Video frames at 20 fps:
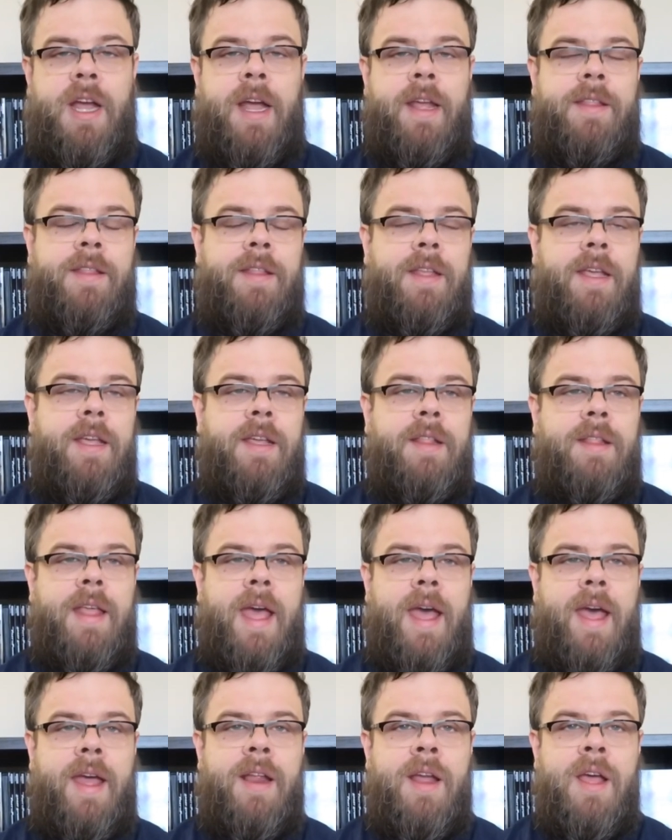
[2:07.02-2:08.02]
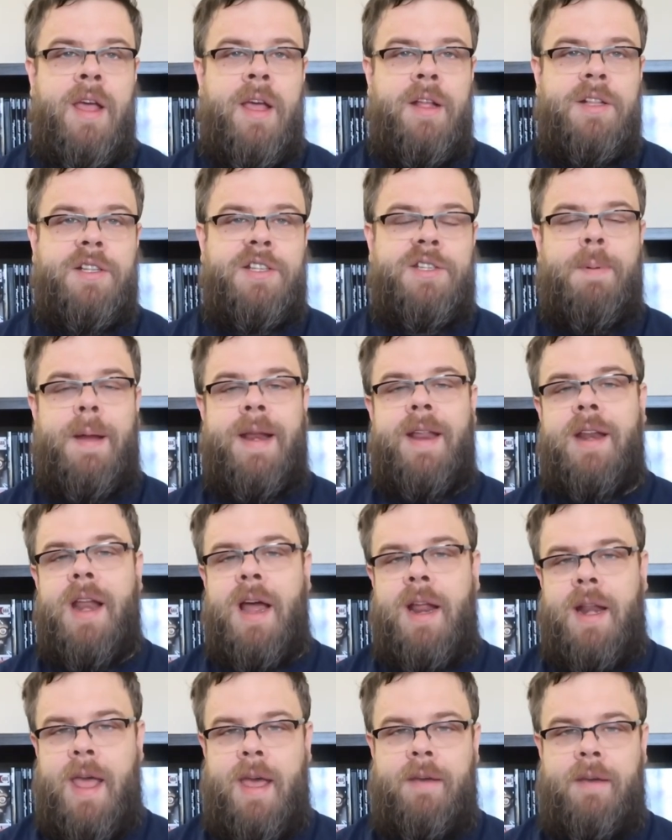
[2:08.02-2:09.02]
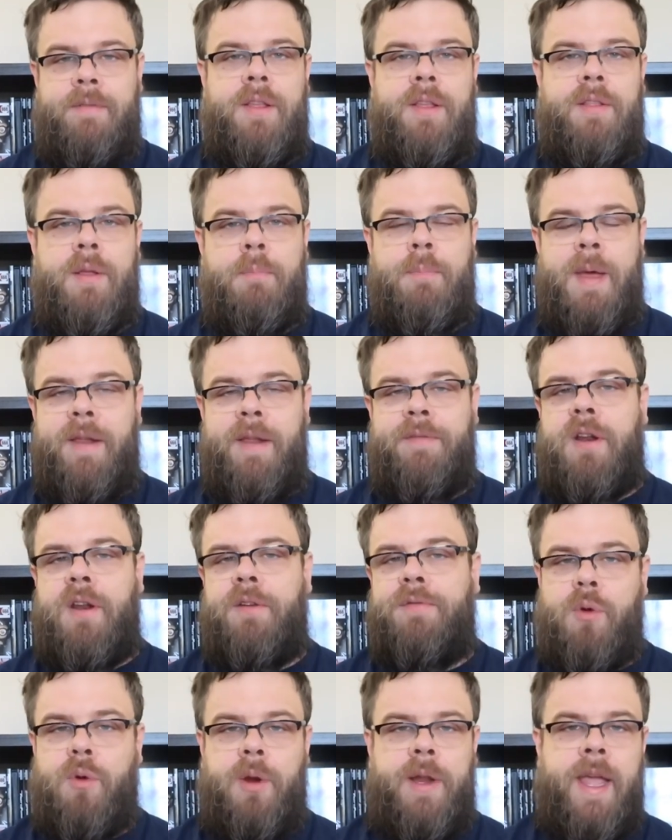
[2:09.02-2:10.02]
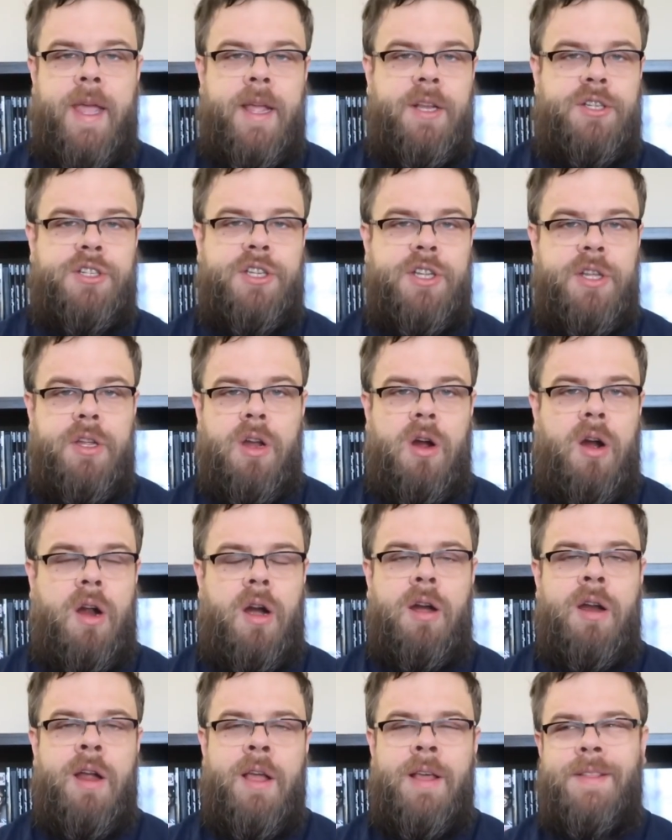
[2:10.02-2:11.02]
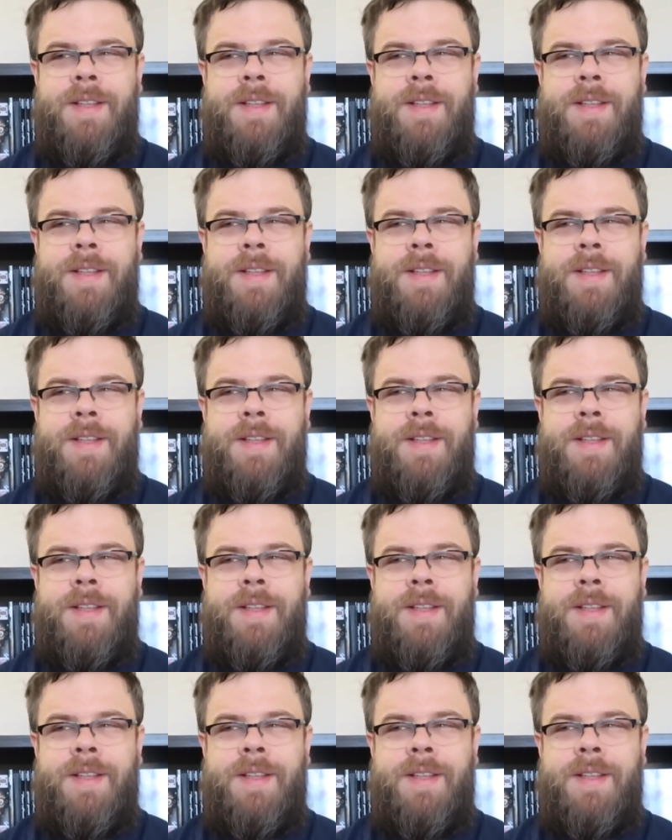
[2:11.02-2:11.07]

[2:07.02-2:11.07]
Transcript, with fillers: I think that despite it not having the benefit of 4K HDR,